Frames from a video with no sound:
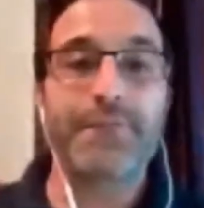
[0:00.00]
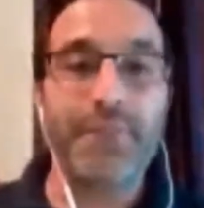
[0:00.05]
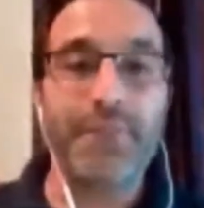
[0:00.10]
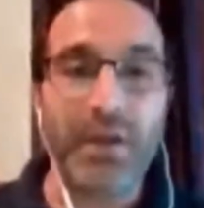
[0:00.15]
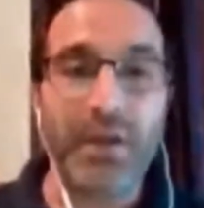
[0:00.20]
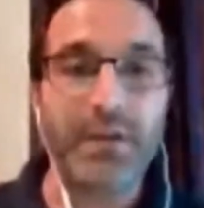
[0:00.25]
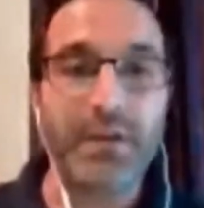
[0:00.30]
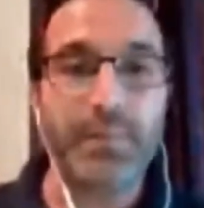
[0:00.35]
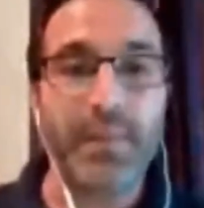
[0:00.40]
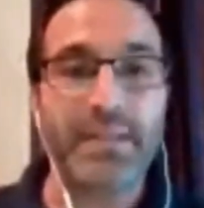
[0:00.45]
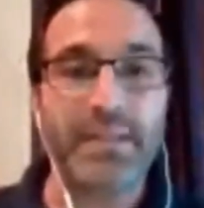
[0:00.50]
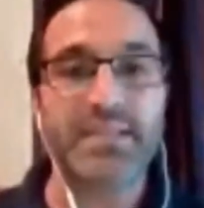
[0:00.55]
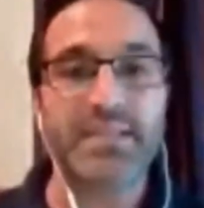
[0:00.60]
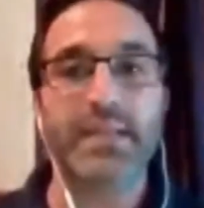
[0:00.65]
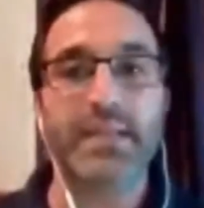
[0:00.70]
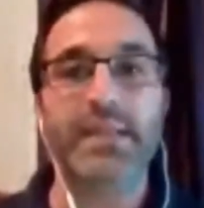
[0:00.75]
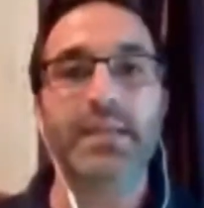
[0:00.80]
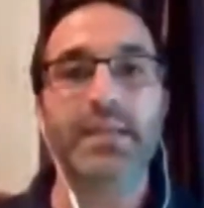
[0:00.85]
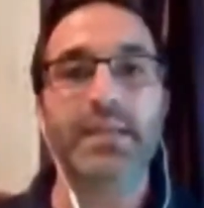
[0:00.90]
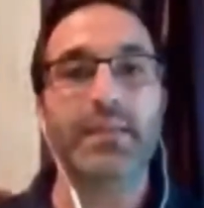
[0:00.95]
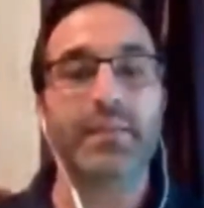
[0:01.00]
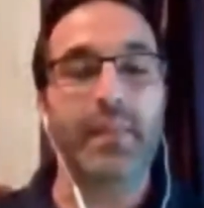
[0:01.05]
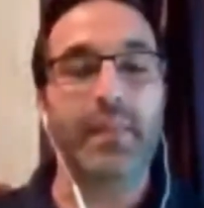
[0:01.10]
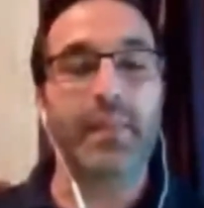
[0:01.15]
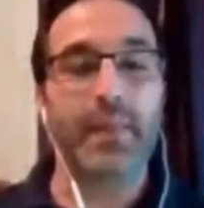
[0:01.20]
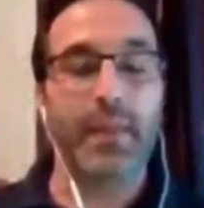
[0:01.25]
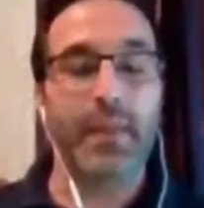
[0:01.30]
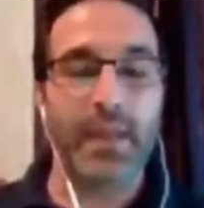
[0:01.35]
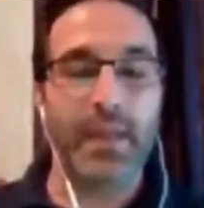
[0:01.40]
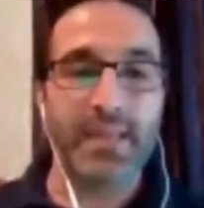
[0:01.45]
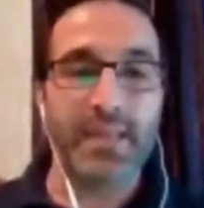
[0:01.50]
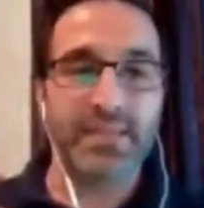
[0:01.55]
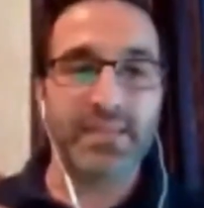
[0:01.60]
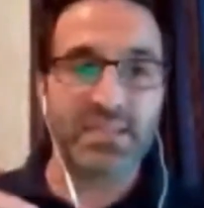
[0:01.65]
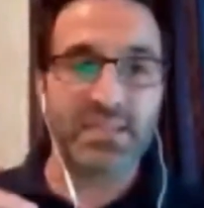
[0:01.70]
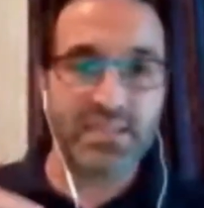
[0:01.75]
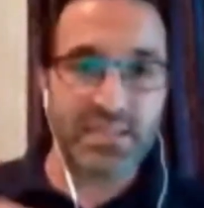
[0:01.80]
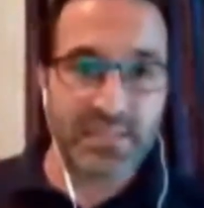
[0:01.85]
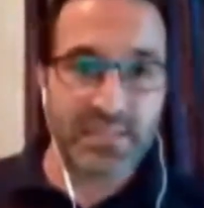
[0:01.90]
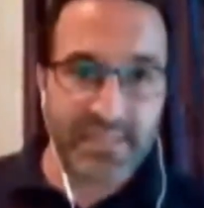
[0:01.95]
Fundamentally, there is
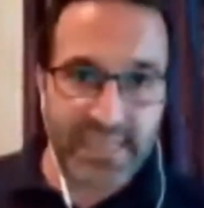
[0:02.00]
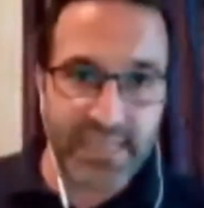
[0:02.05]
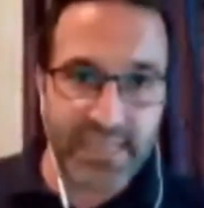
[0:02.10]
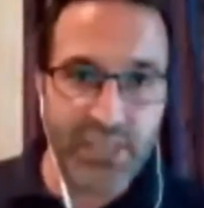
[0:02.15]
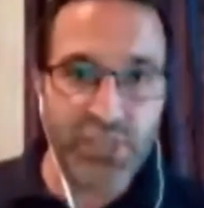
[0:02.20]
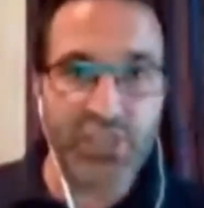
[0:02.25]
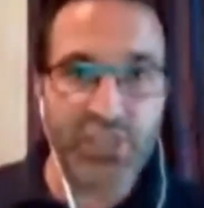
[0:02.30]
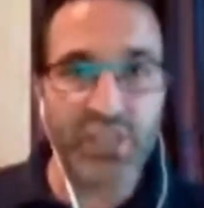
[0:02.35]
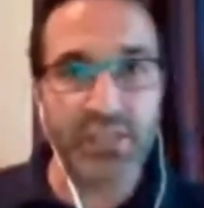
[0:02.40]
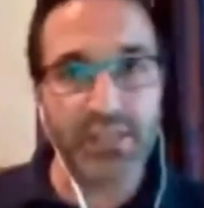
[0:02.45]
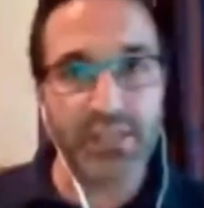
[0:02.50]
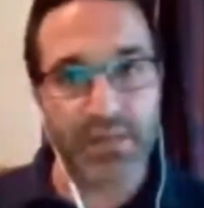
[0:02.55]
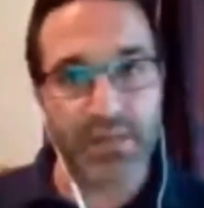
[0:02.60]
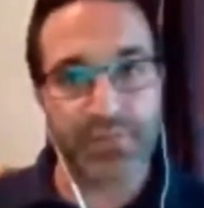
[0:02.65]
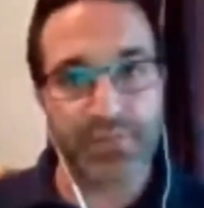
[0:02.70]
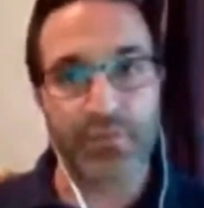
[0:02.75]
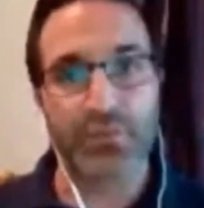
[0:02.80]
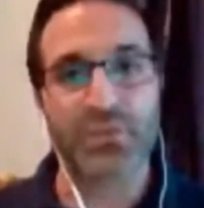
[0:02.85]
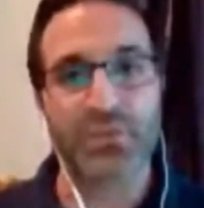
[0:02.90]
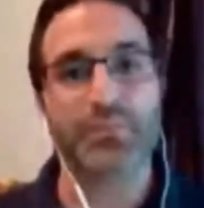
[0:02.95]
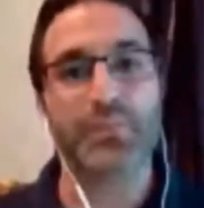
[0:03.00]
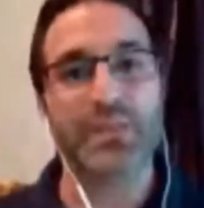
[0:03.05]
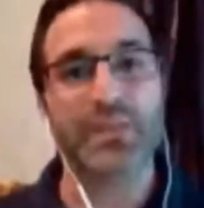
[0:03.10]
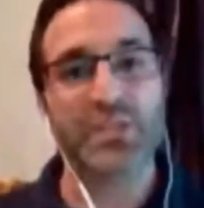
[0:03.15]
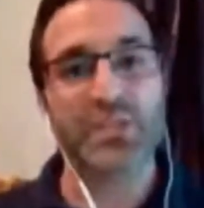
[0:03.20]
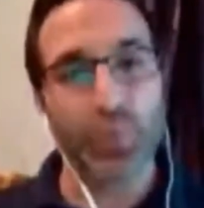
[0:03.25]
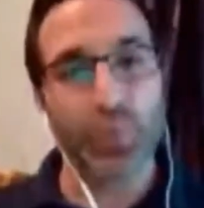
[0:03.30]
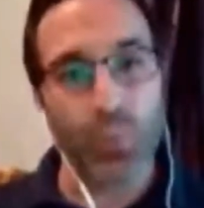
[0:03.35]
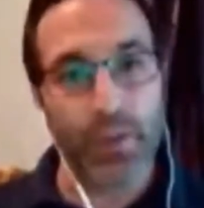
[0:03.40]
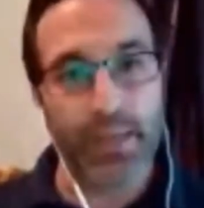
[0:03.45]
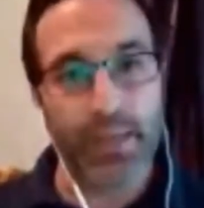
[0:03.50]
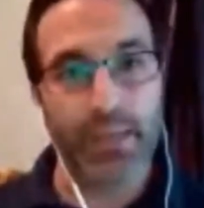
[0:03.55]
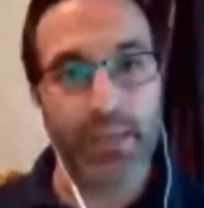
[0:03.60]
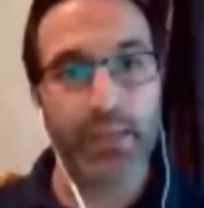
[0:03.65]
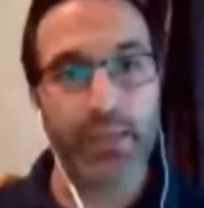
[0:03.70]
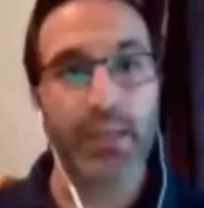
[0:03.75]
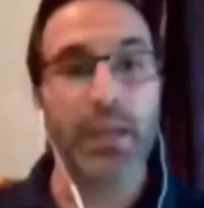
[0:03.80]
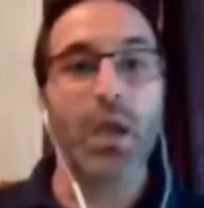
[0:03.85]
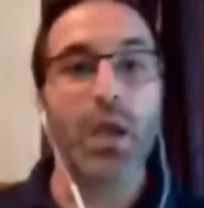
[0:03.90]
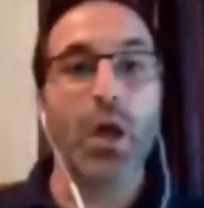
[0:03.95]
a teaching difference
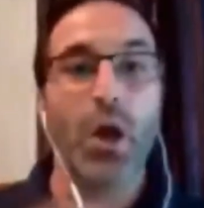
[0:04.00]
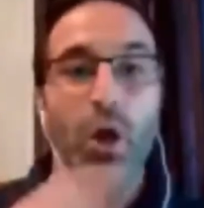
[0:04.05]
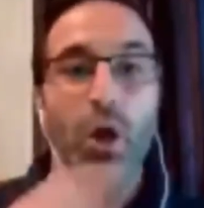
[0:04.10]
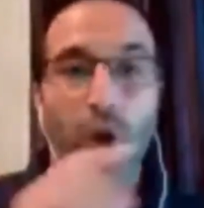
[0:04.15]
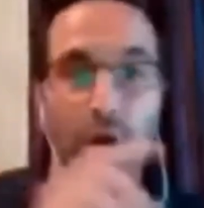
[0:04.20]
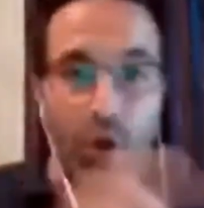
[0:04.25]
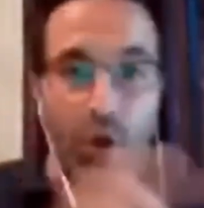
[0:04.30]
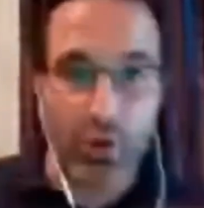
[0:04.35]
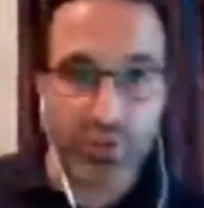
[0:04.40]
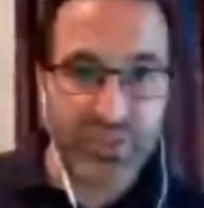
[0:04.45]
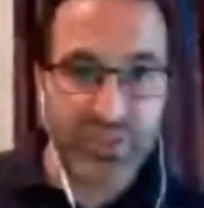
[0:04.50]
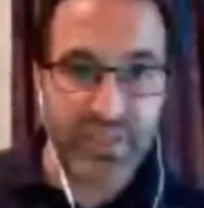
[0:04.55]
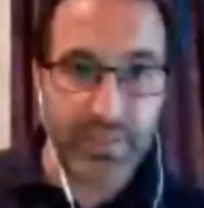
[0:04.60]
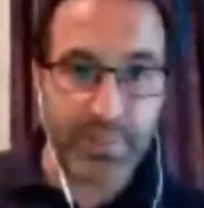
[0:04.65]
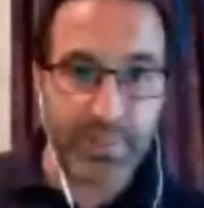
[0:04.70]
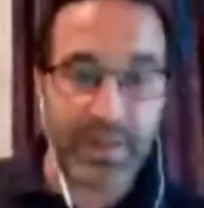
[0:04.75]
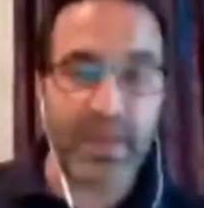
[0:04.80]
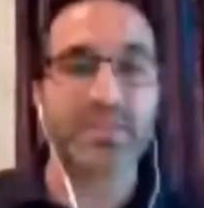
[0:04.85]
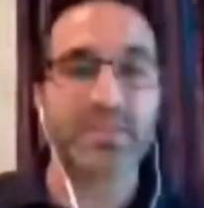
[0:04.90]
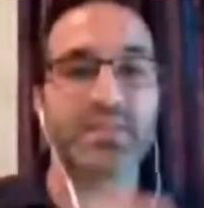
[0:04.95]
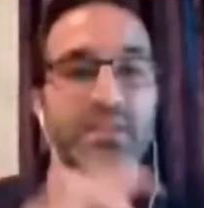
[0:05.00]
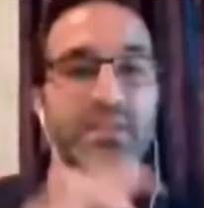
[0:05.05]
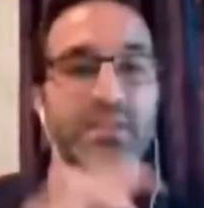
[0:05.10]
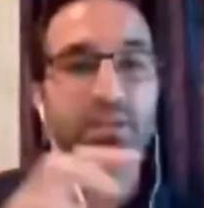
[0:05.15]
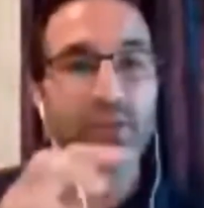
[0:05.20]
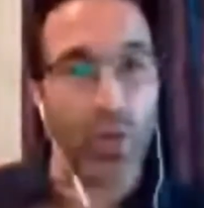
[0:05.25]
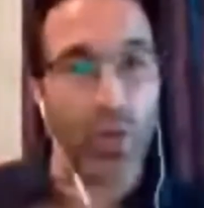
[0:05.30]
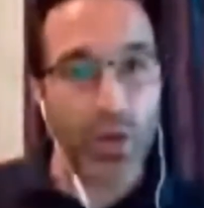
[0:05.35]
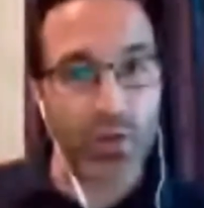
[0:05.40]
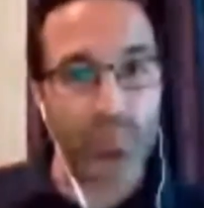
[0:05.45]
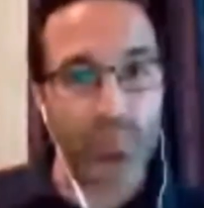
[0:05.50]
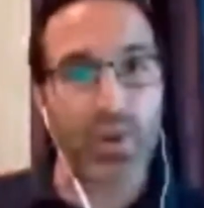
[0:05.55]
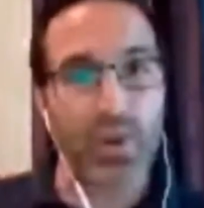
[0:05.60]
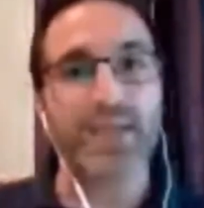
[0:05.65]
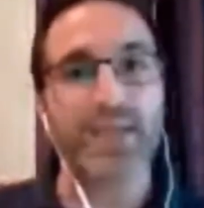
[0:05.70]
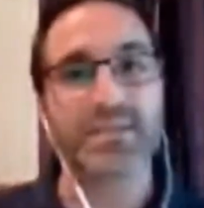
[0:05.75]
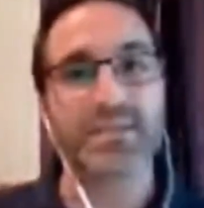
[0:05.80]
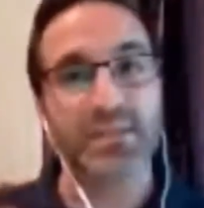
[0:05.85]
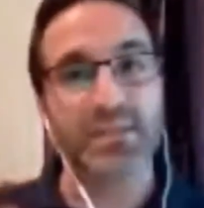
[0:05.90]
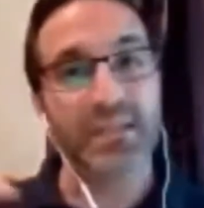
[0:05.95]
between osteopaths,
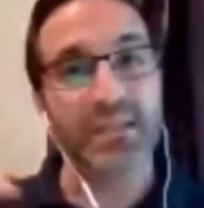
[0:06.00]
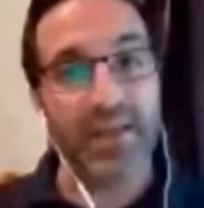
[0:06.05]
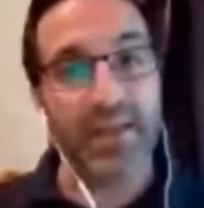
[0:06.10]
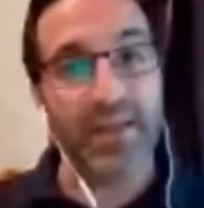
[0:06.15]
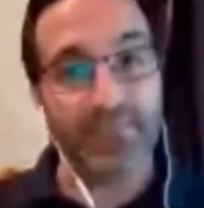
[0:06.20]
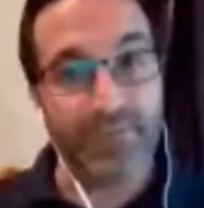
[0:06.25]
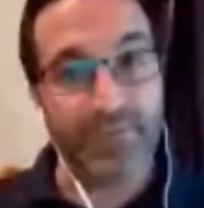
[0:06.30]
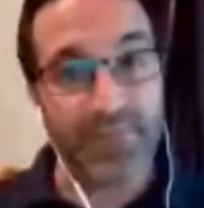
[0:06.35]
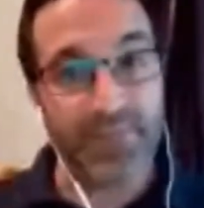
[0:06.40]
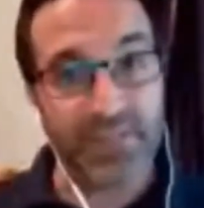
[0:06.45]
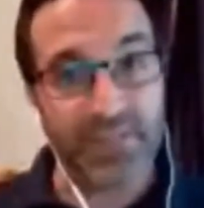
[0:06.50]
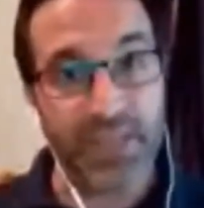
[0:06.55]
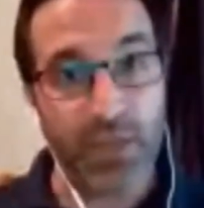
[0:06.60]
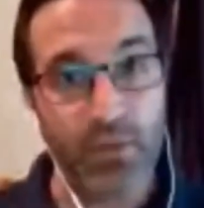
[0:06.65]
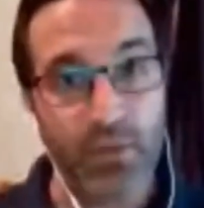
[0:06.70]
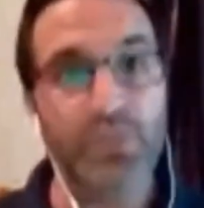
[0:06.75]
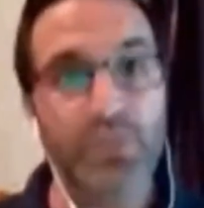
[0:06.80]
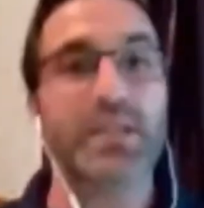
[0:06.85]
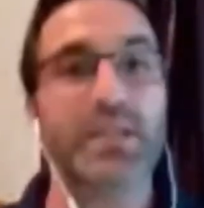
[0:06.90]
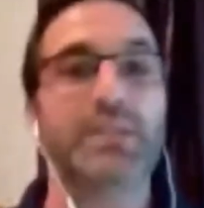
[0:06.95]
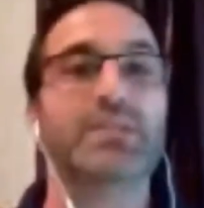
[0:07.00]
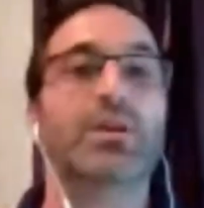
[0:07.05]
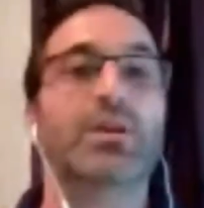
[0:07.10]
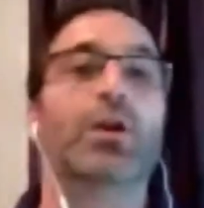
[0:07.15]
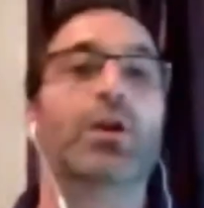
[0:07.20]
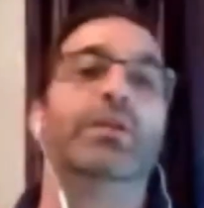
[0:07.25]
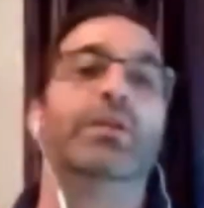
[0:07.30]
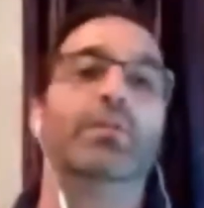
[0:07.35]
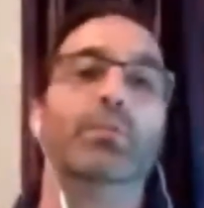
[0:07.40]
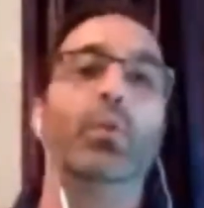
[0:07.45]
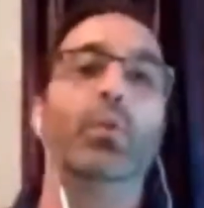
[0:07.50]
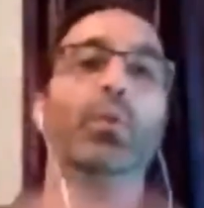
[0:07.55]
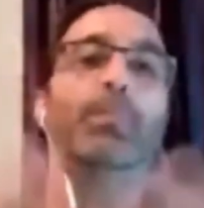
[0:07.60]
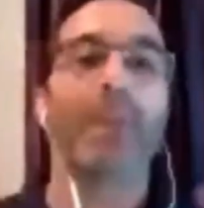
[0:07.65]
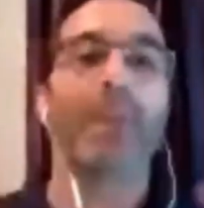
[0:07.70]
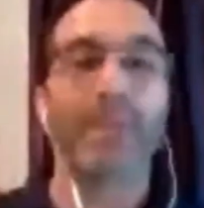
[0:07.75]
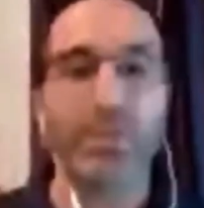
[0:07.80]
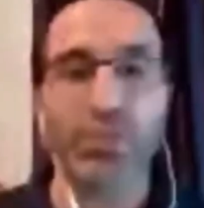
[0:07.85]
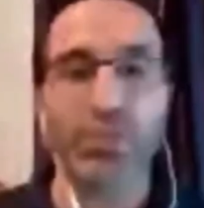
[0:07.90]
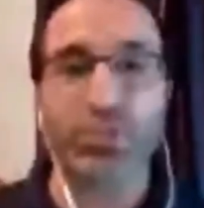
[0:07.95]
chiropractors, and physios as kind of the more
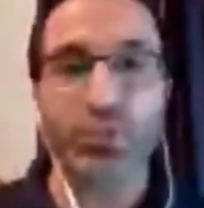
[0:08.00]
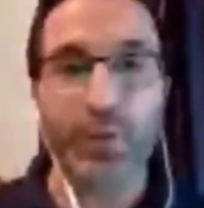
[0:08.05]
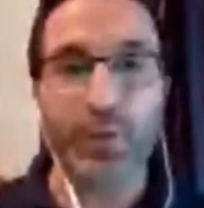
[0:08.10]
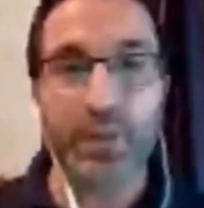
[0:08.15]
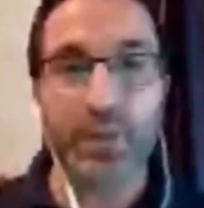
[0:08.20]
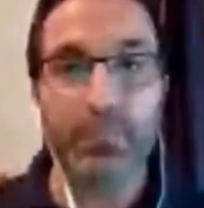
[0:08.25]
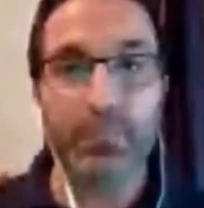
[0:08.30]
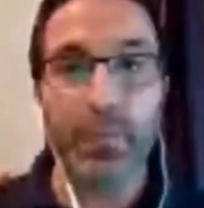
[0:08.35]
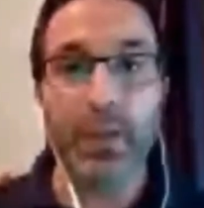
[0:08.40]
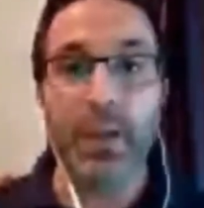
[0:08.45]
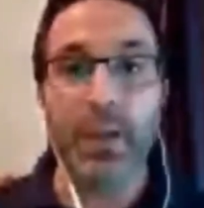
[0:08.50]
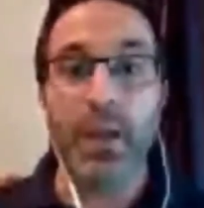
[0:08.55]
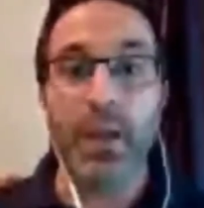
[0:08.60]
mainstream.